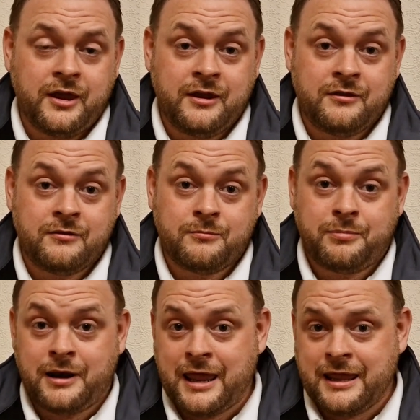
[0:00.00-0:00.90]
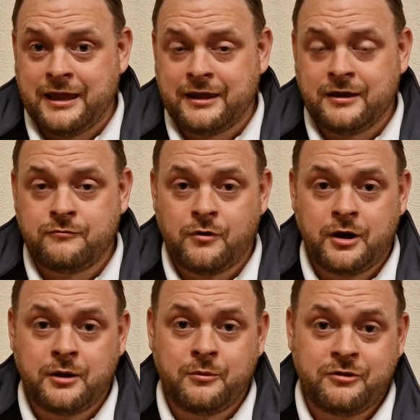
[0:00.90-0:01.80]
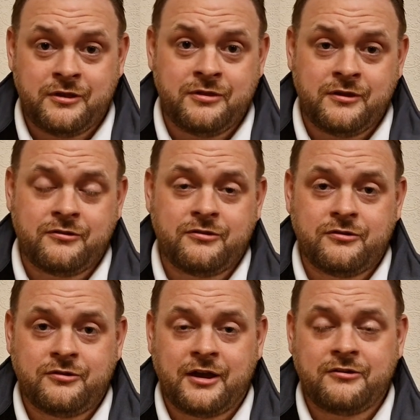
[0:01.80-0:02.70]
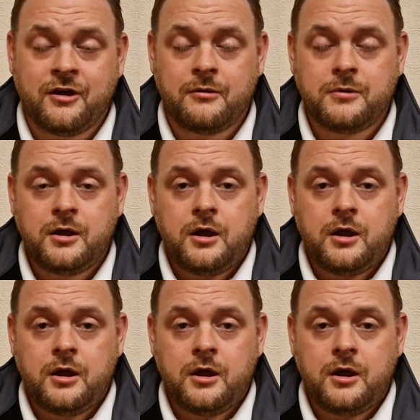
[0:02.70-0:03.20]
in playing and running within this setup,